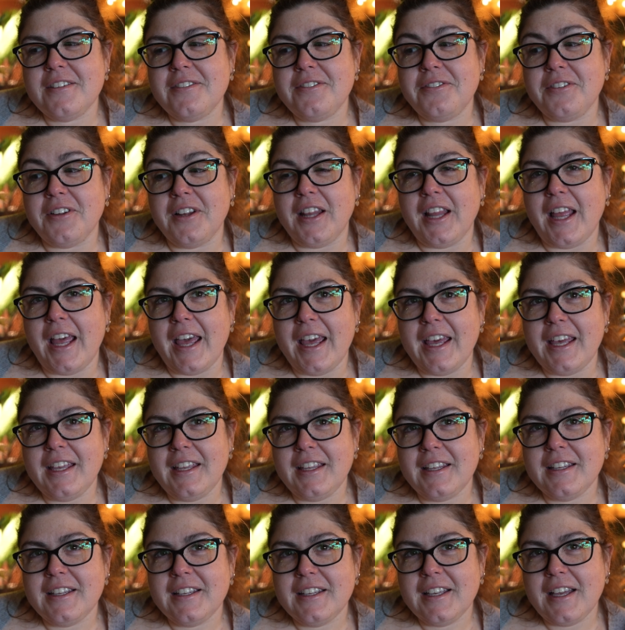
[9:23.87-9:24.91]
filet.
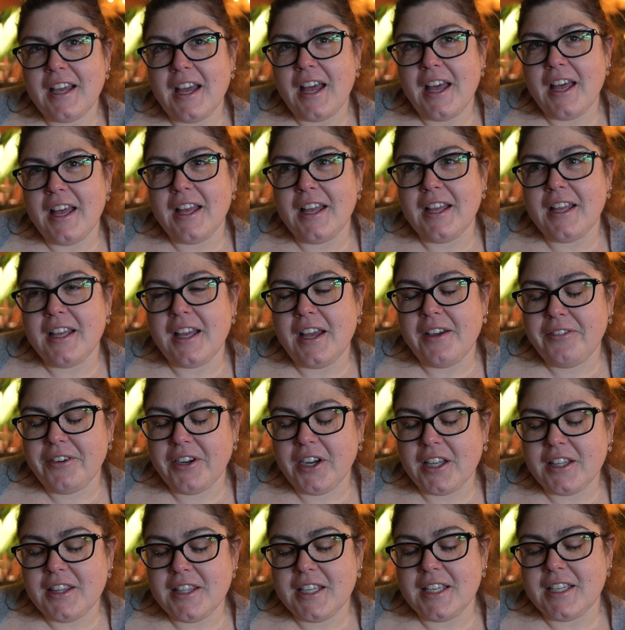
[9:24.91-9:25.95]
I
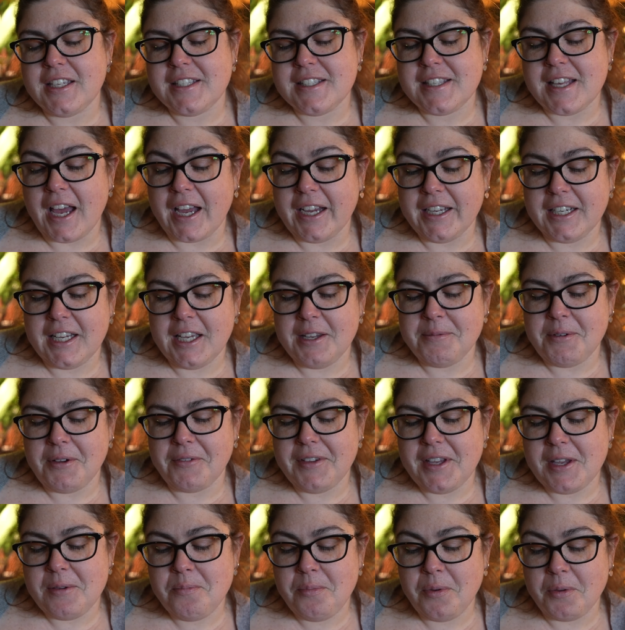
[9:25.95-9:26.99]
forgot the exact name of
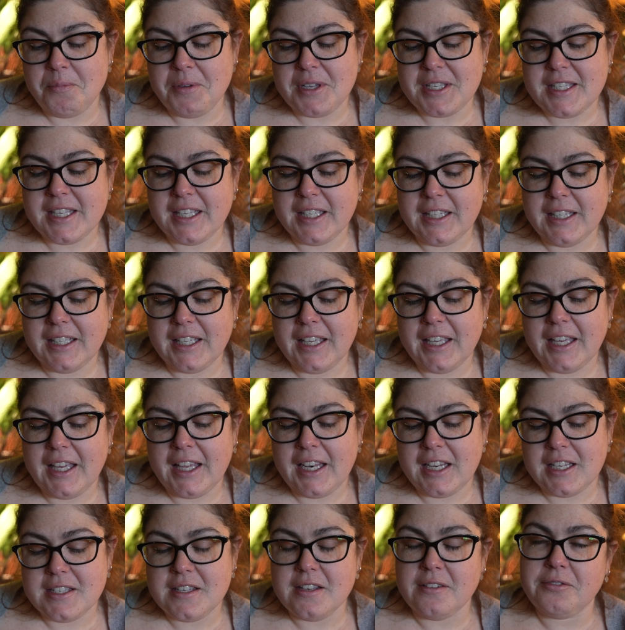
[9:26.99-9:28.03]
it, but basically it
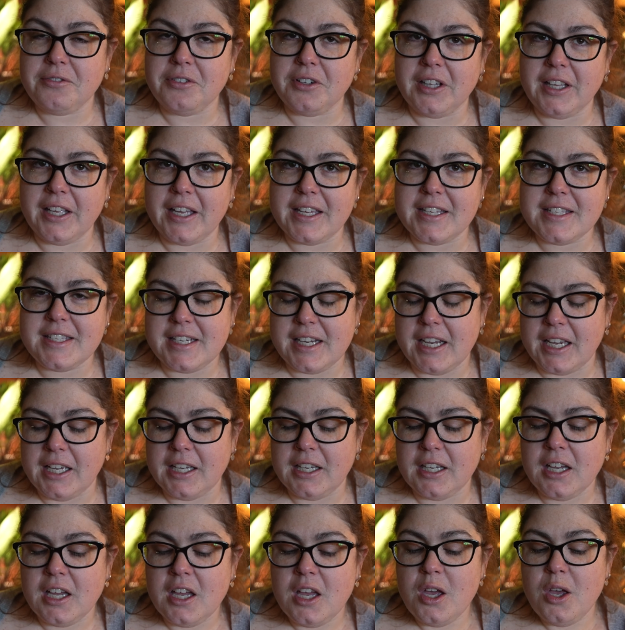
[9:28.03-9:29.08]
is a filet steak
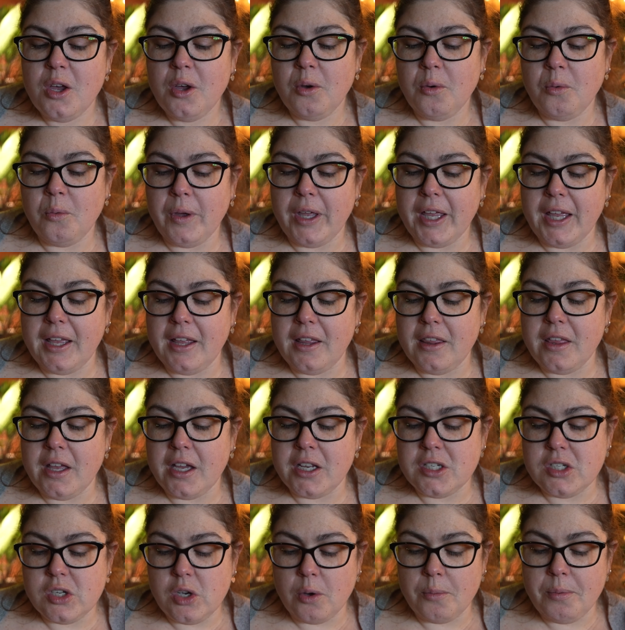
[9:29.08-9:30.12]
with
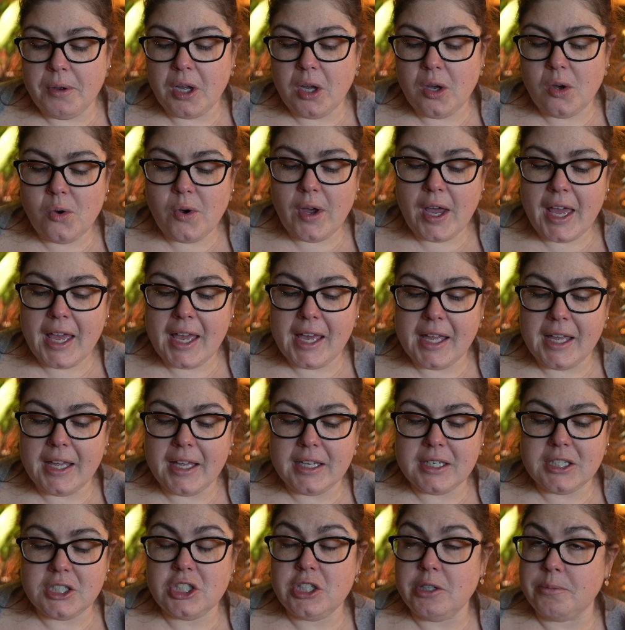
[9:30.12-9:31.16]
adobo
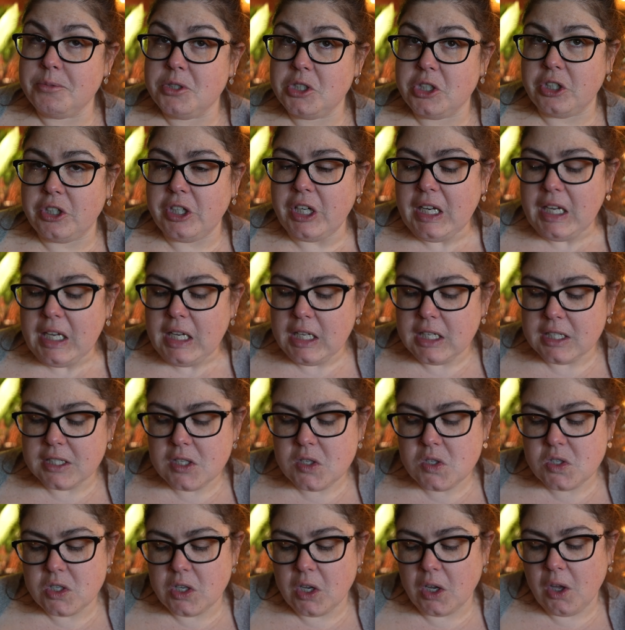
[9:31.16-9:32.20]
and chimichurri.
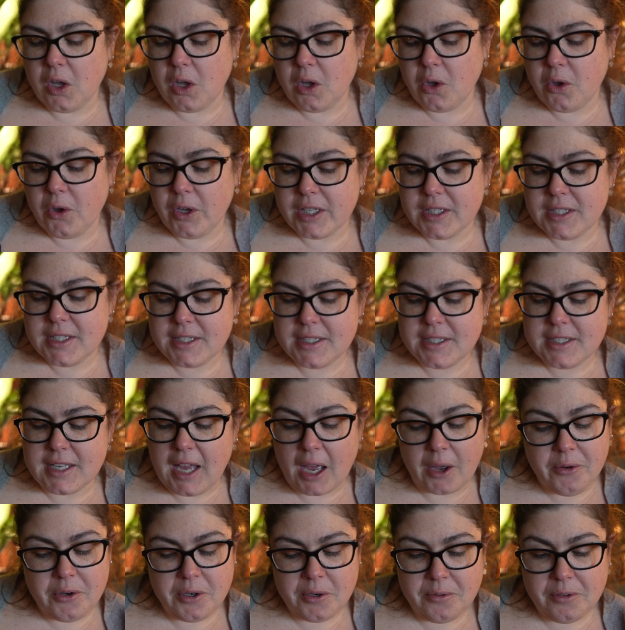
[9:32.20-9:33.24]
So it
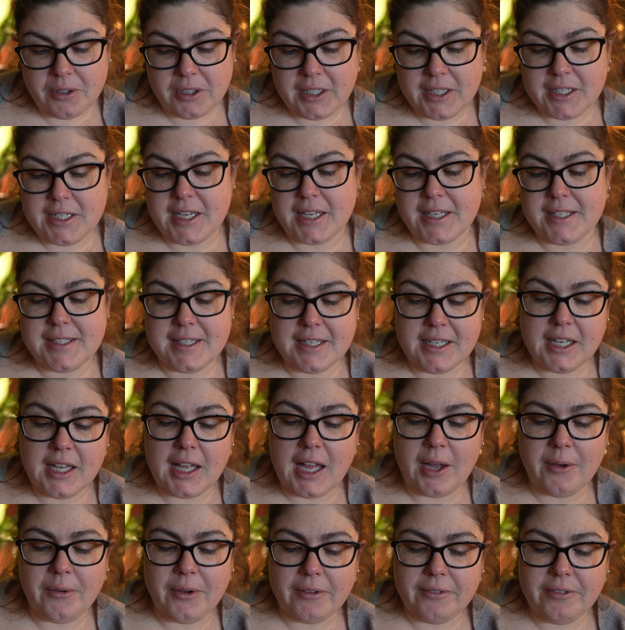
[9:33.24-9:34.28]
sounded really tasty.
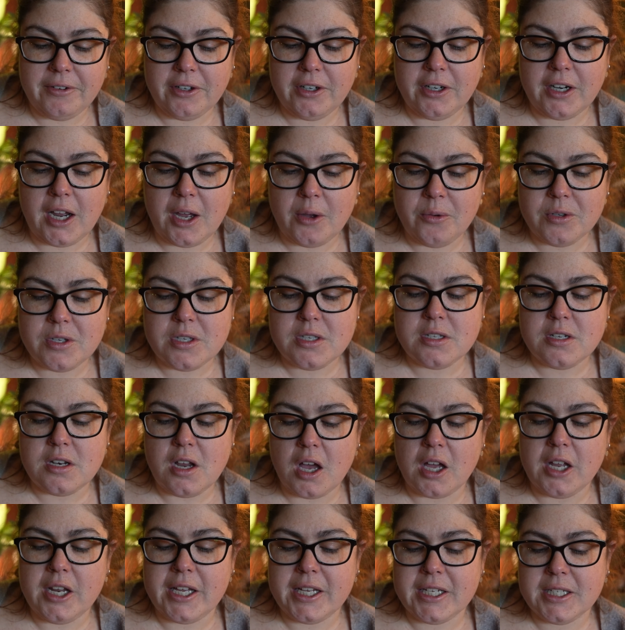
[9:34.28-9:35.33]
However, I was
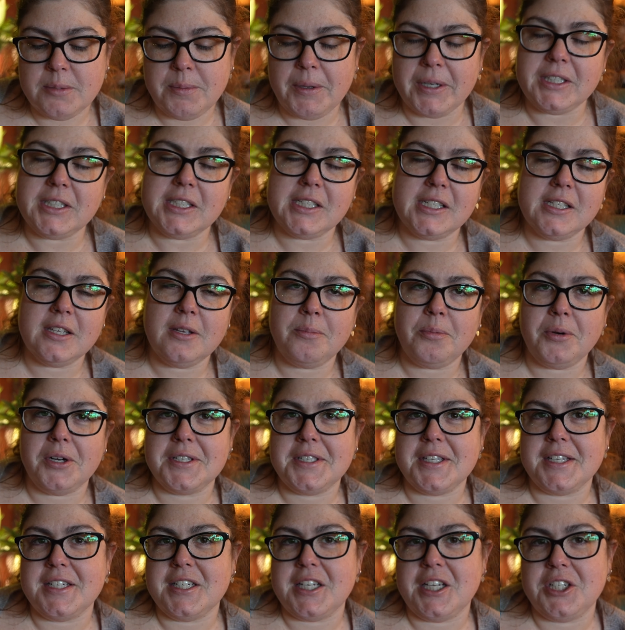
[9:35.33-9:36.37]
not expecting the
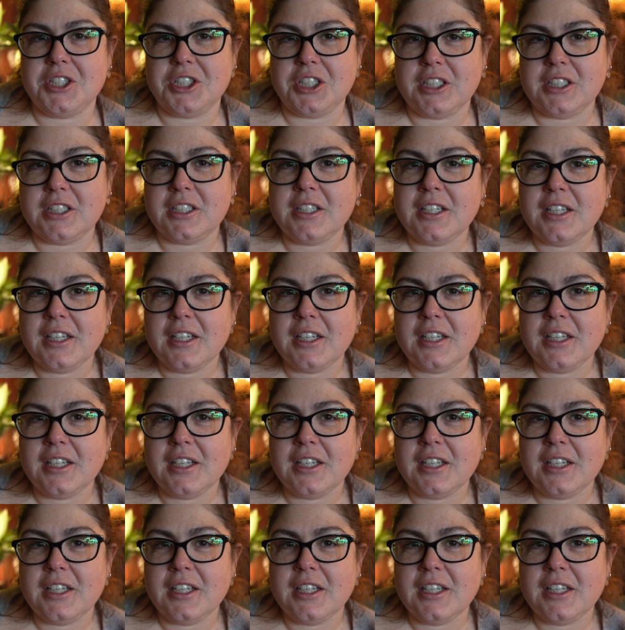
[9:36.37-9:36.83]
presentation